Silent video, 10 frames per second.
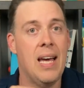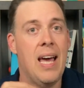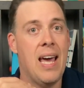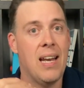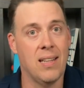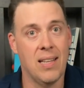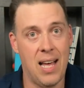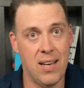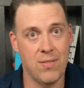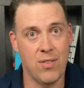and a
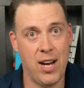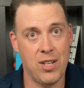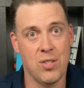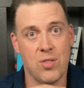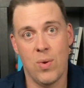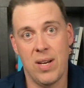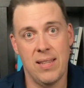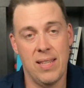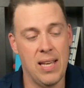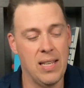lot of fractions right at
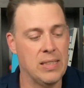the end.